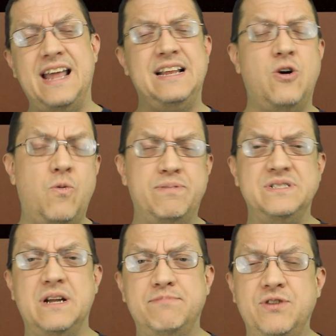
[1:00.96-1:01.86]
it
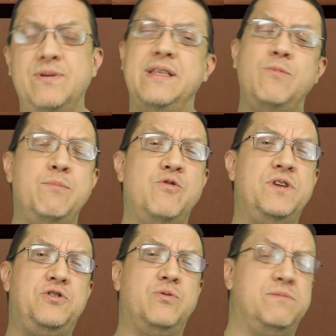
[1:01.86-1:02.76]
opens up to. And then we move
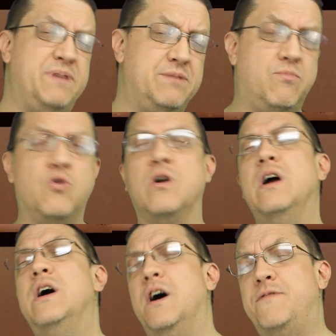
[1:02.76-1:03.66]
into a bit more
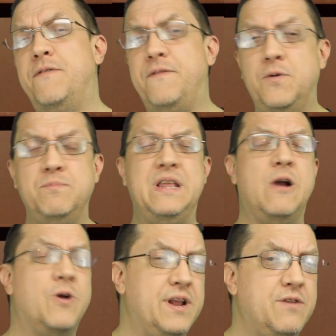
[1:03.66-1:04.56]
of a film
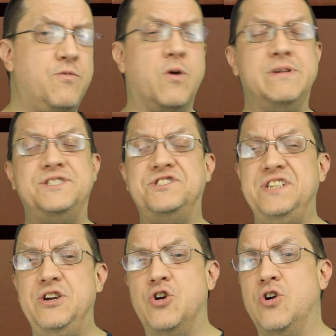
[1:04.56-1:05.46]
narrative where we
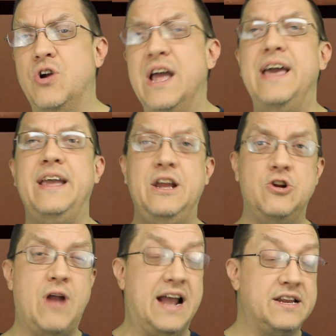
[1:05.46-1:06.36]
see her
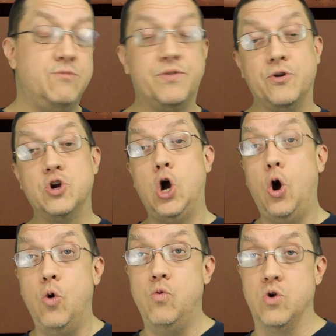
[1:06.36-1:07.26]
interacting with her
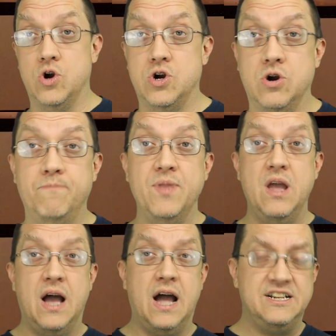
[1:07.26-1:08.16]
co-worker,
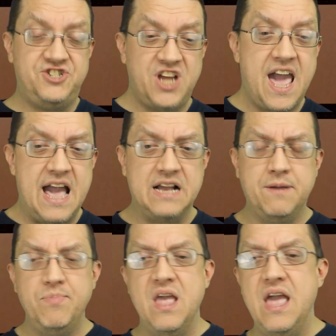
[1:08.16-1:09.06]

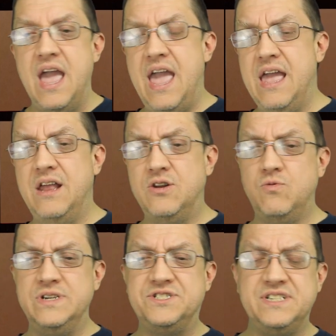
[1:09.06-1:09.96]
Jack, and
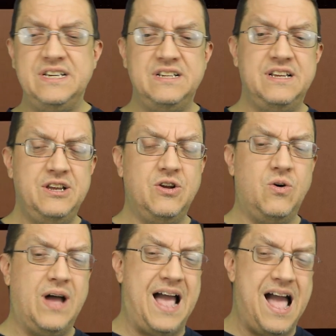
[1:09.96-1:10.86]
we see, you
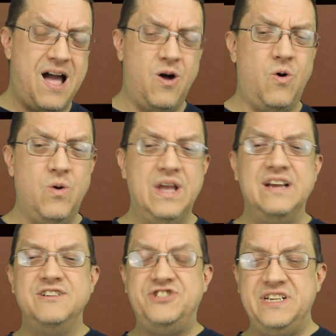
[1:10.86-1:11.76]
know, how
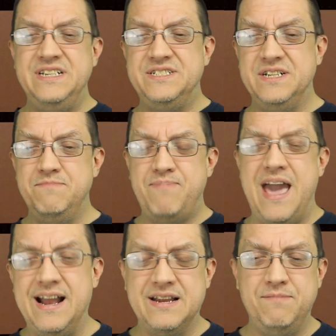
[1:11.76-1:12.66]
she's
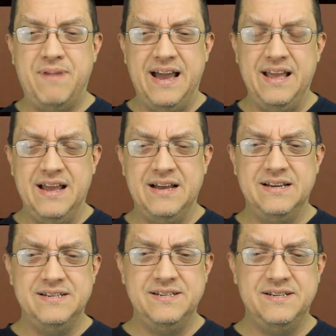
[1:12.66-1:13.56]
impacted by
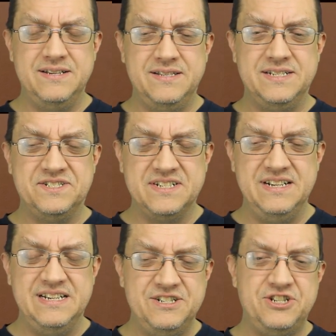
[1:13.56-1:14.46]
this
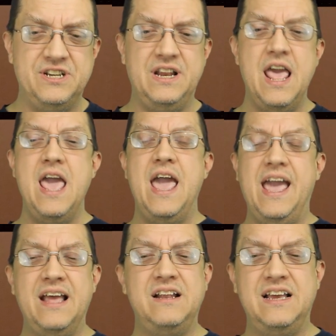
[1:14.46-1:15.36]
condition
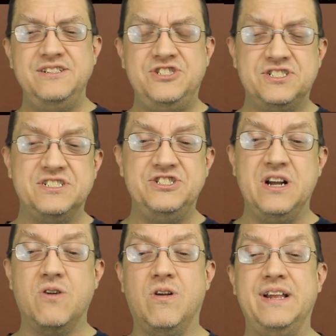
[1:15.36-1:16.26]
and just in
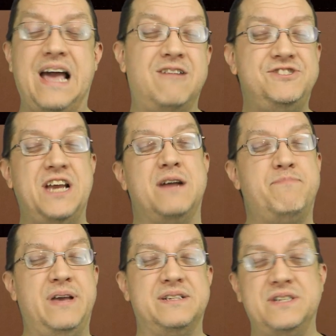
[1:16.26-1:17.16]
general, and how Jack
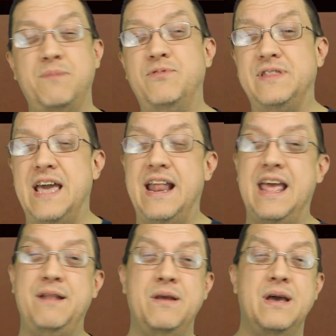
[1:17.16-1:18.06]
picks up with that
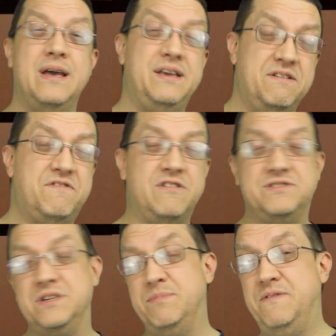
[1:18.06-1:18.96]
and gives her
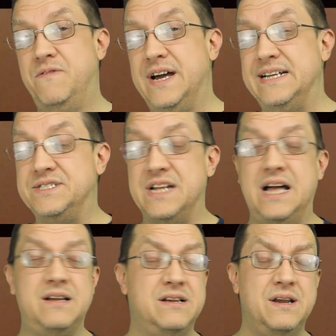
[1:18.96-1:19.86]
some advice.
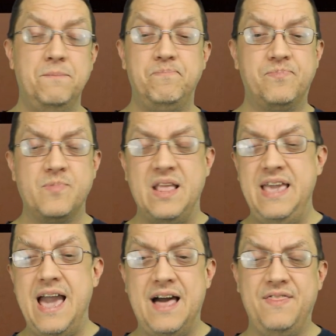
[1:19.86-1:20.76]

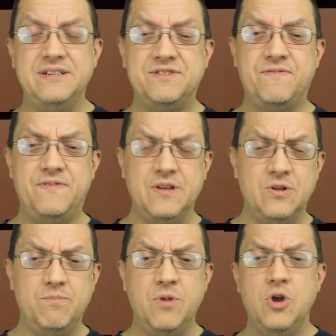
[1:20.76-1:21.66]
Yeah, this
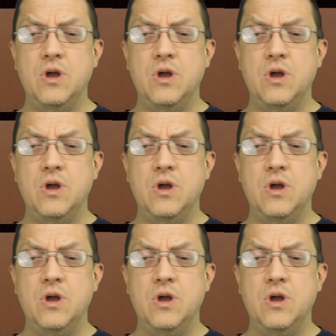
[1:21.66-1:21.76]
film,